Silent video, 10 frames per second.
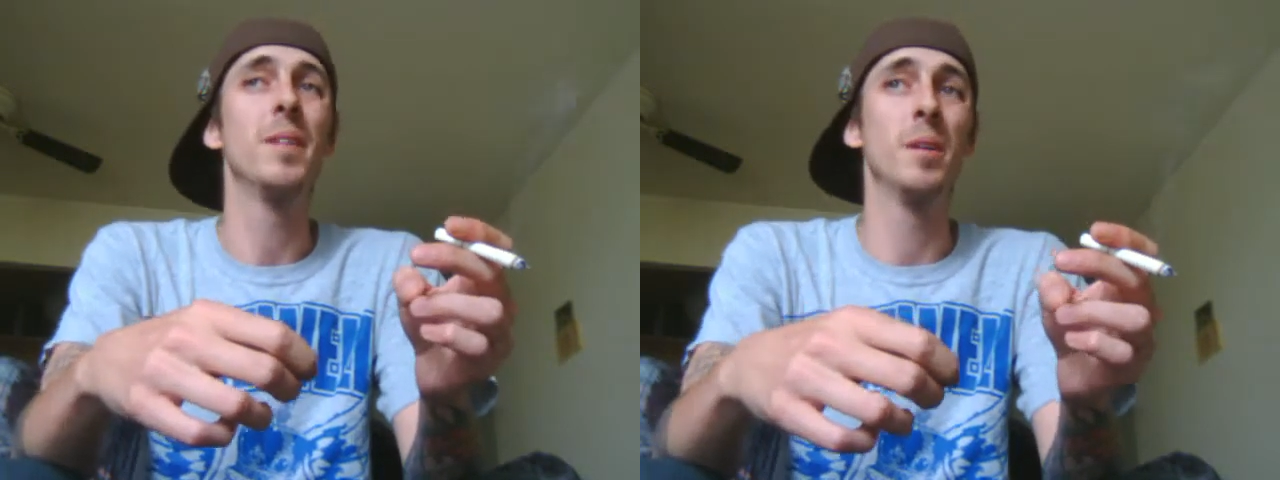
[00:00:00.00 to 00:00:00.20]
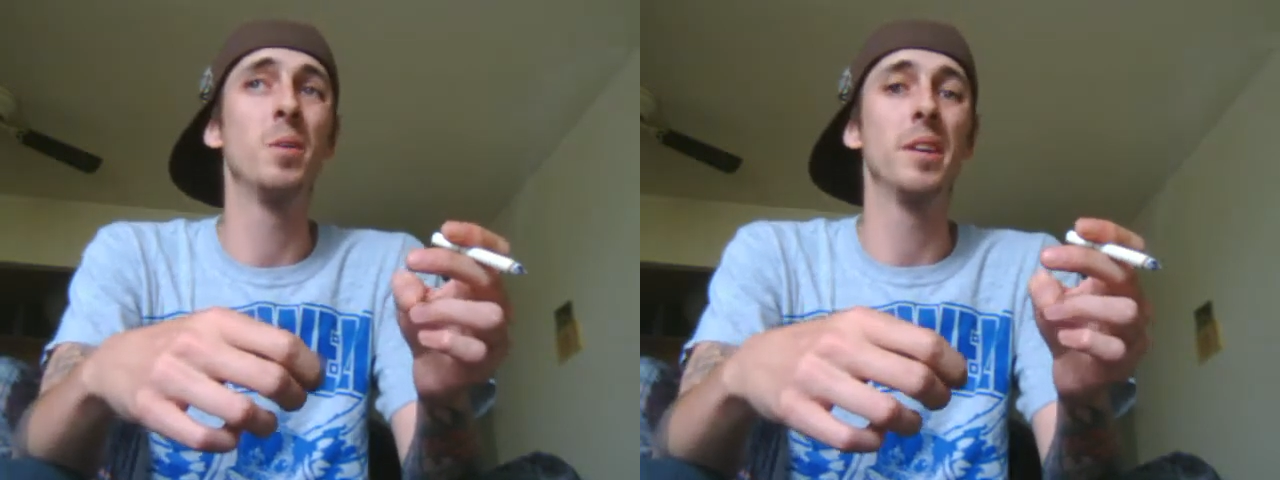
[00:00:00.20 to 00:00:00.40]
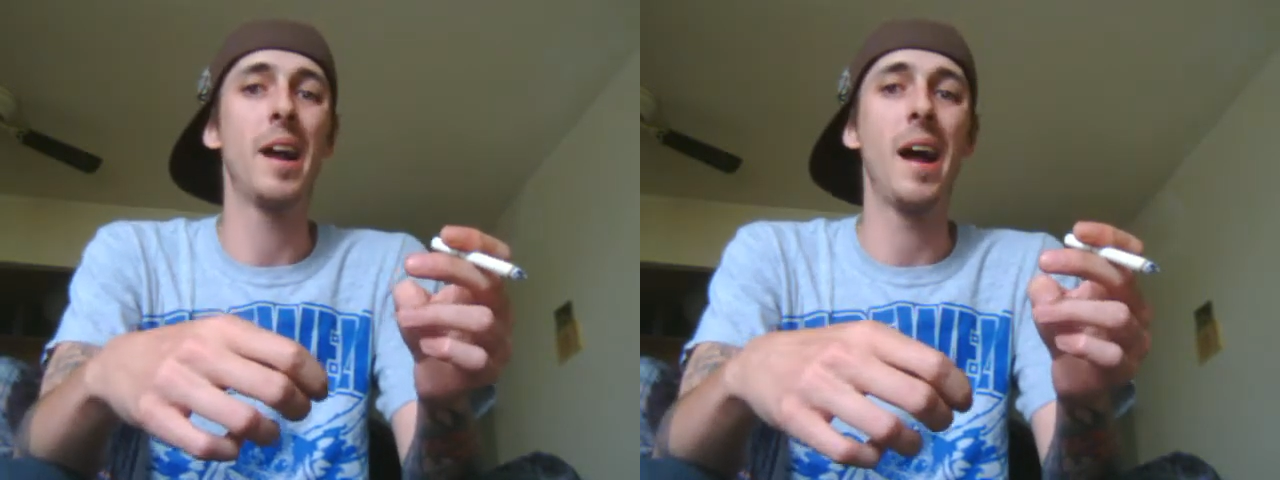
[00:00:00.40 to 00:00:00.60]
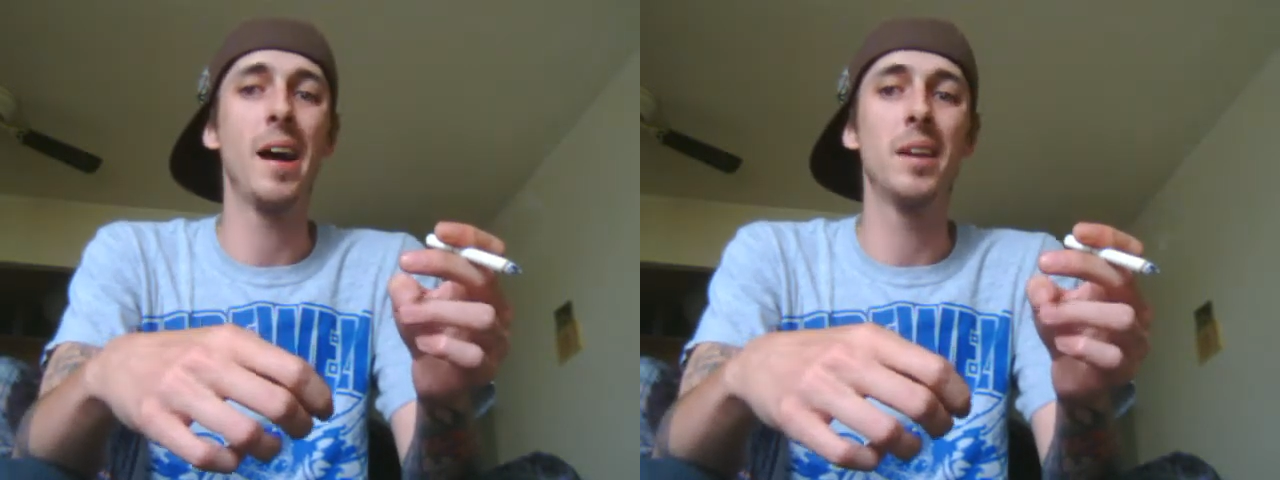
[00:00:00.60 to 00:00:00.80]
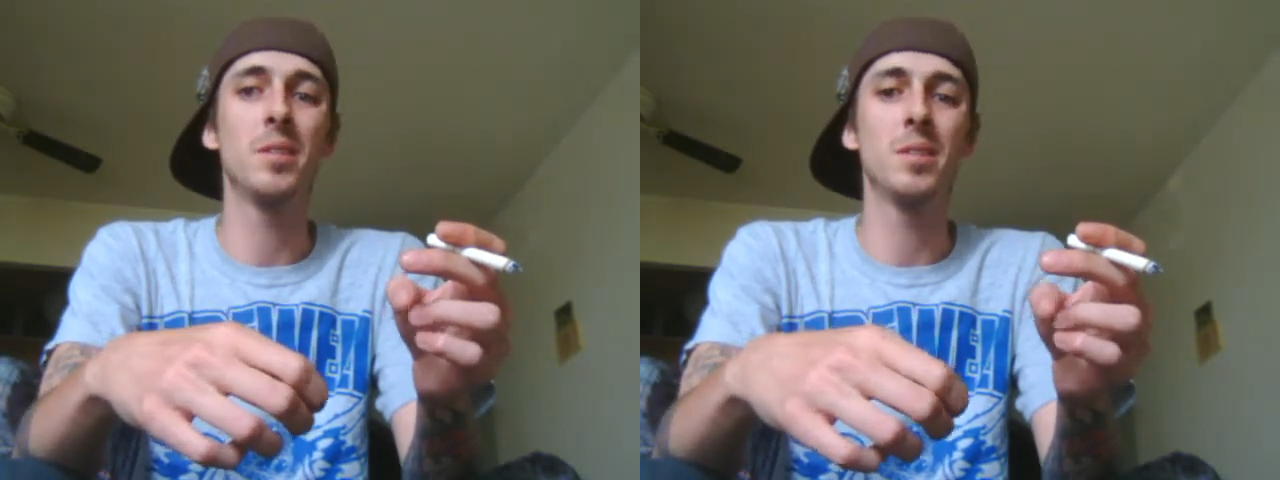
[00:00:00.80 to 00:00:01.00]
It really
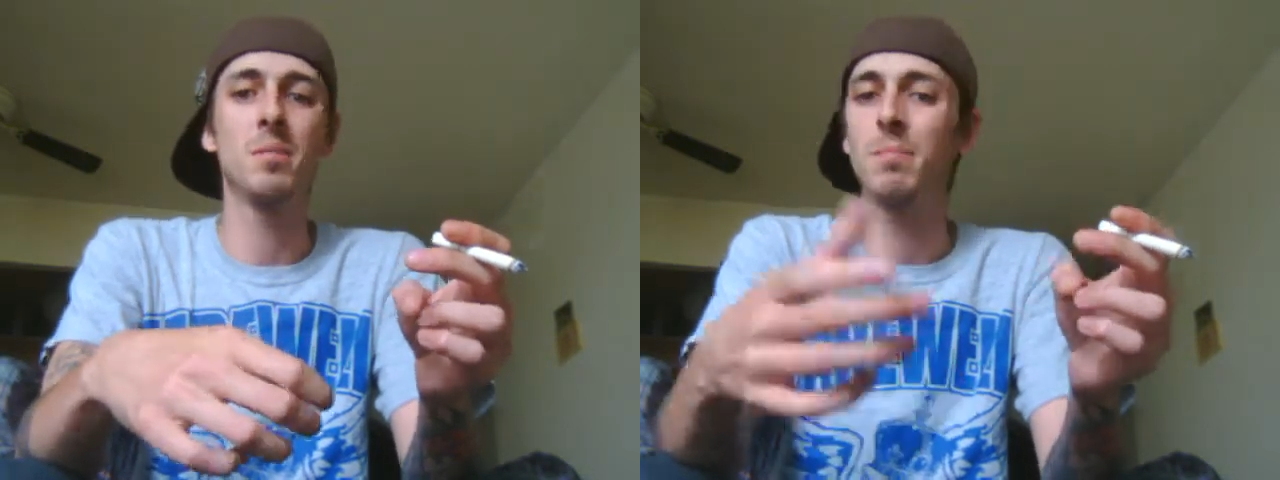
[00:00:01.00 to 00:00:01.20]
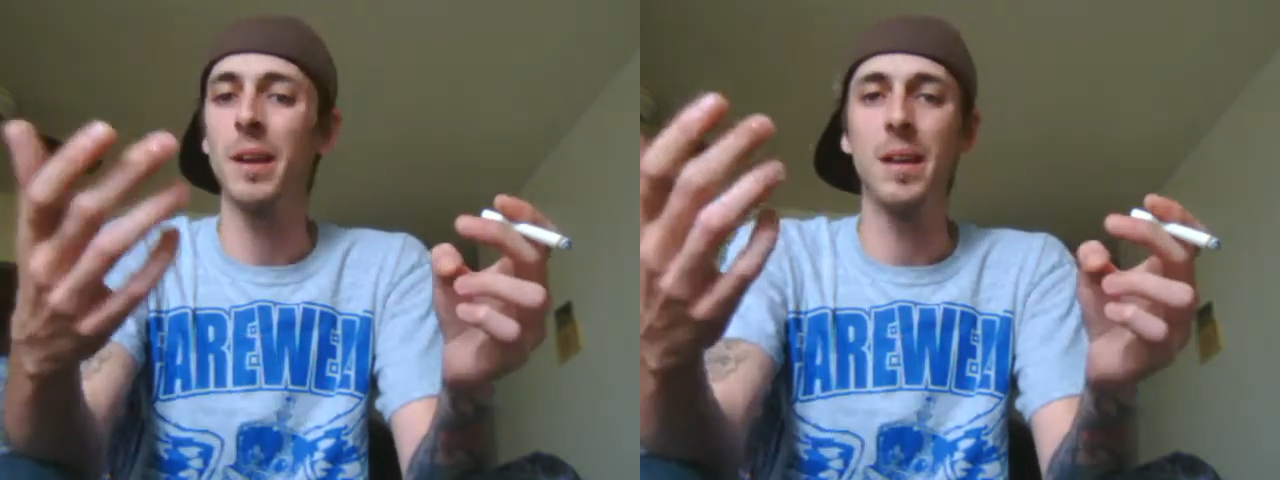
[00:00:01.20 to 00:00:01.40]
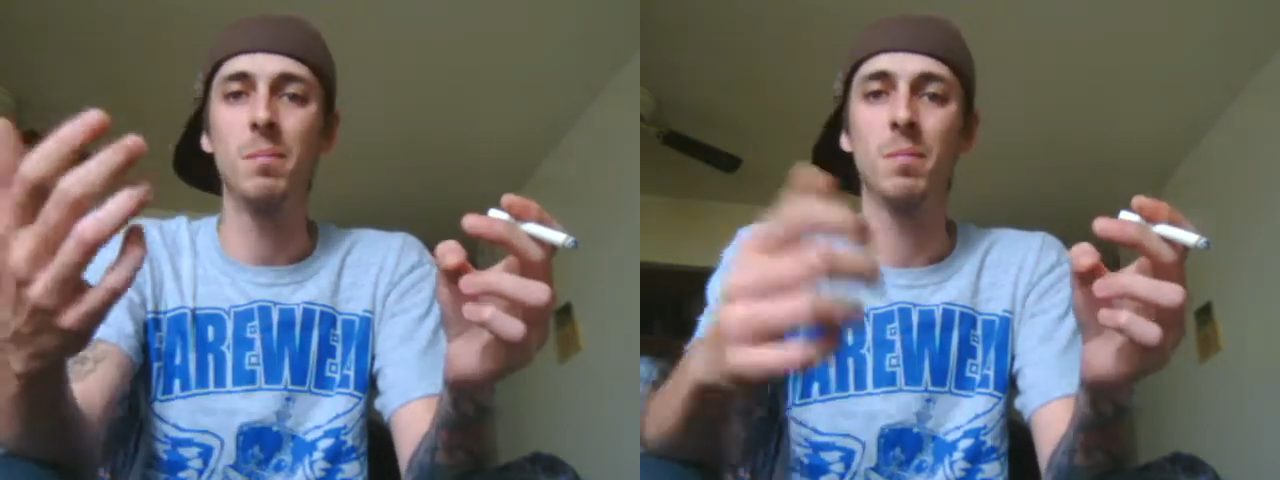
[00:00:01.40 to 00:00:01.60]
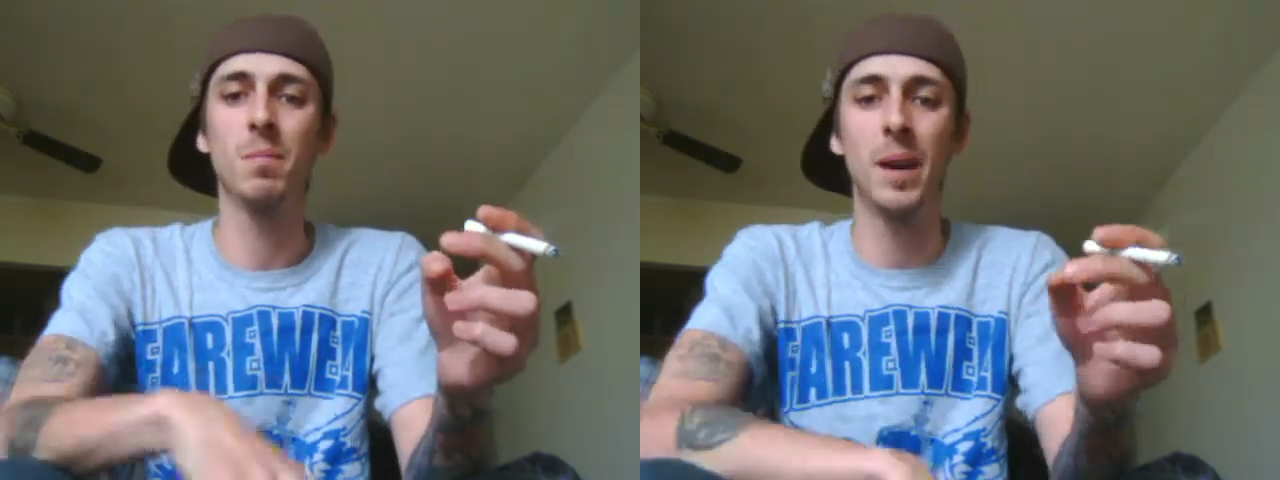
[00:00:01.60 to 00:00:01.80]
has. My name,